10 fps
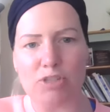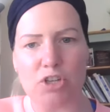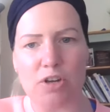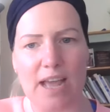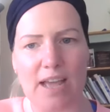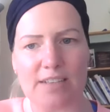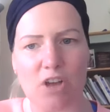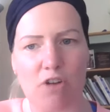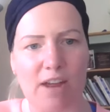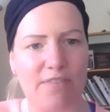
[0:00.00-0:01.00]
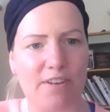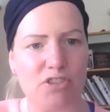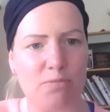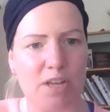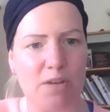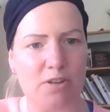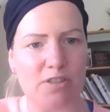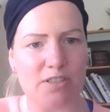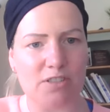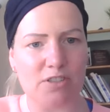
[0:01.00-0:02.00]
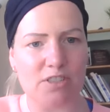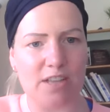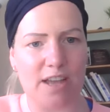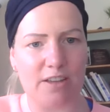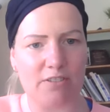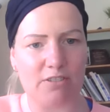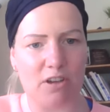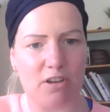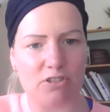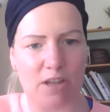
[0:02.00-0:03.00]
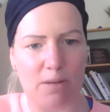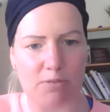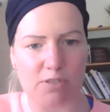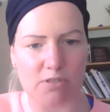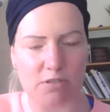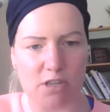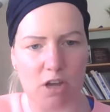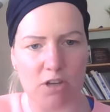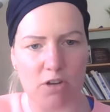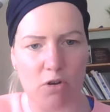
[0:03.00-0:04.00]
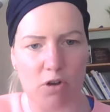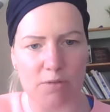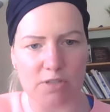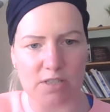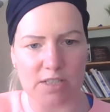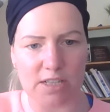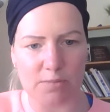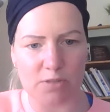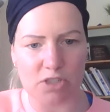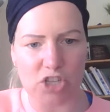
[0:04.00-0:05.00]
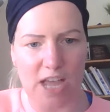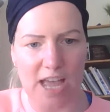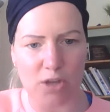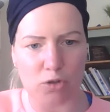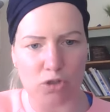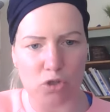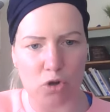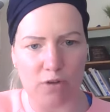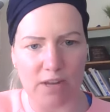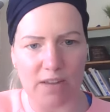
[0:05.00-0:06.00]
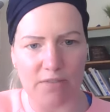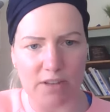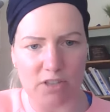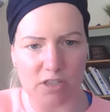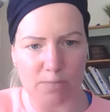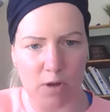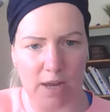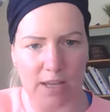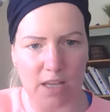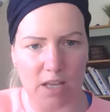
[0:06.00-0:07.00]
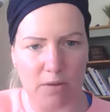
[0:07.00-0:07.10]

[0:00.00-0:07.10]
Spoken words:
Julia, is it all right if I jump you on to start your call? I was going to say to share your story if I just spotlight